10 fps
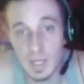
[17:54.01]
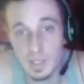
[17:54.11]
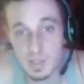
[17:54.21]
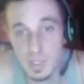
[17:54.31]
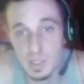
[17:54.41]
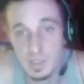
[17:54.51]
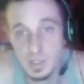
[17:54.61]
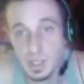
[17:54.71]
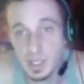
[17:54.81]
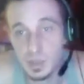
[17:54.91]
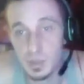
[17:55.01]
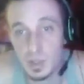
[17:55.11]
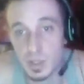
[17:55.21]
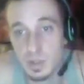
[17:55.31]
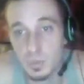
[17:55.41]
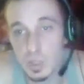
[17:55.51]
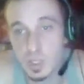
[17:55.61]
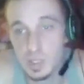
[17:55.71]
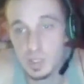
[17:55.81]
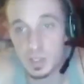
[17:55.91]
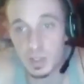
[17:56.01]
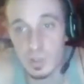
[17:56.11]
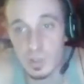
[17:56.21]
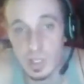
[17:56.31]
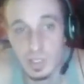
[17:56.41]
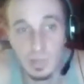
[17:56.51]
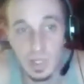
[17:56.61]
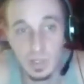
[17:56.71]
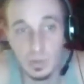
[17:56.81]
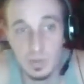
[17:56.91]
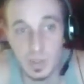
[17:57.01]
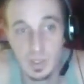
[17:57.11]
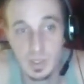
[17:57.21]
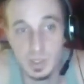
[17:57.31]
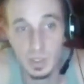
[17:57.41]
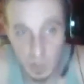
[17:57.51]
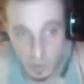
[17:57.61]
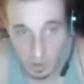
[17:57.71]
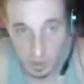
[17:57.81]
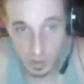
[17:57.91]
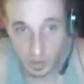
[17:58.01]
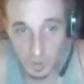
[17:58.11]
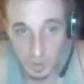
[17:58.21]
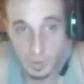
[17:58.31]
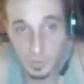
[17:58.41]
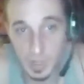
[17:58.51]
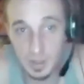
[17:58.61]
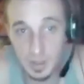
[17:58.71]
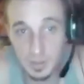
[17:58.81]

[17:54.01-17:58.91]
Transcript: in a sense, stands apart and witnesses the creation of mental images in your own mind.